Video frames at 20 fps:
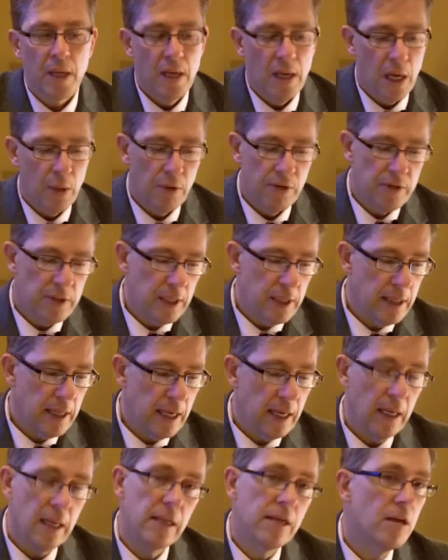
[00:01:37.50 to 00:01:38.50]
And we've seen
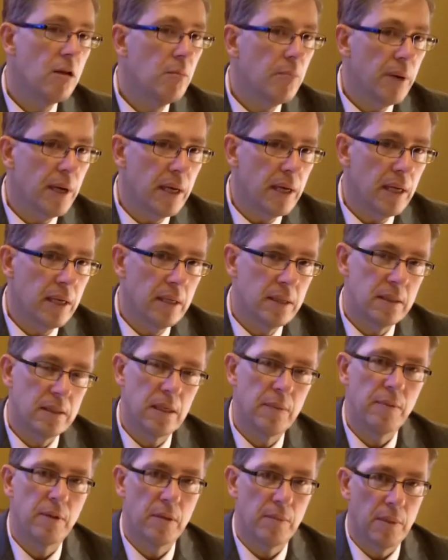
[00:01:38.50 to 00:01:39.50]
that a little bit in
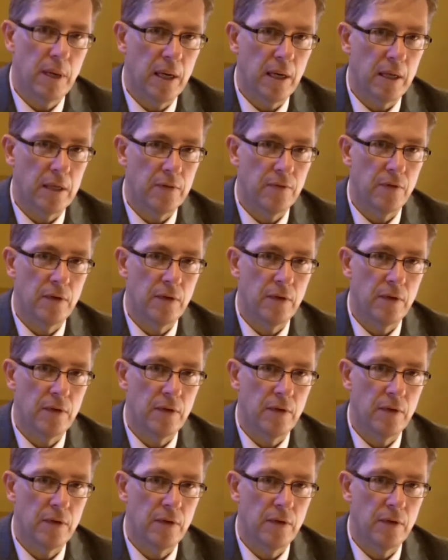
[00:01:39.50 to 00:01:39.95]
some of the markets.